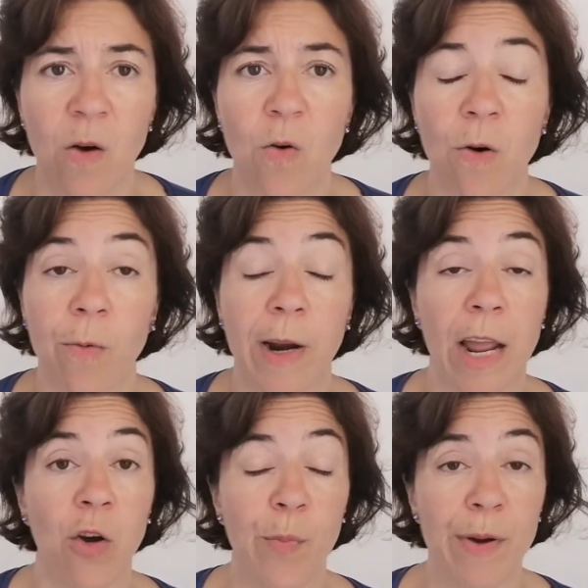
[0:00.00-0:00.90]
or when
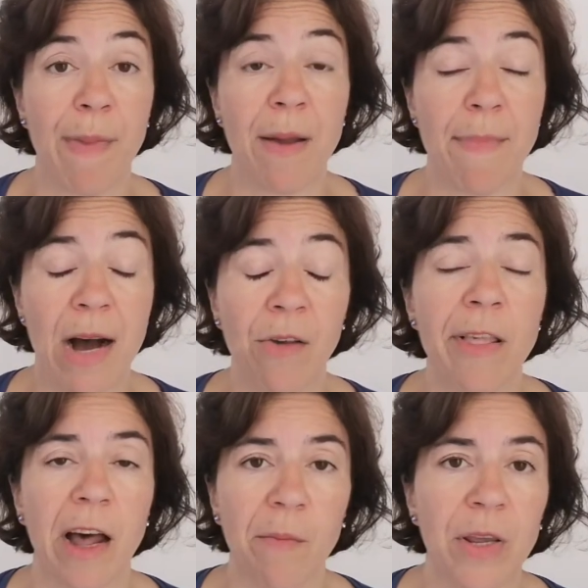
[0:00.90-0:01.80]
I open my mouth,
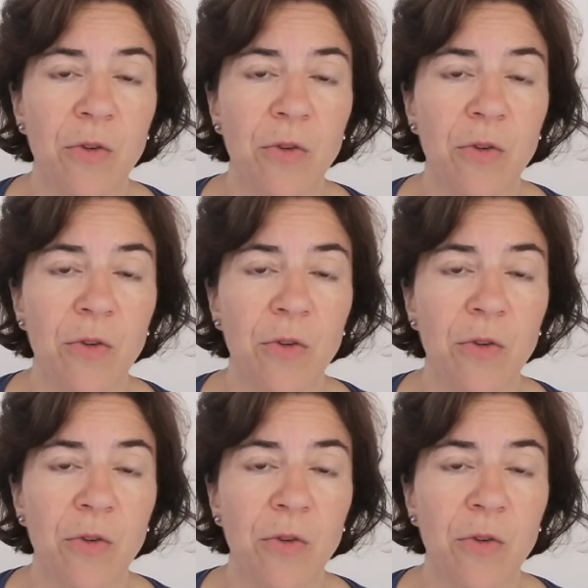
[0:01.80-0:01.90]
I'll be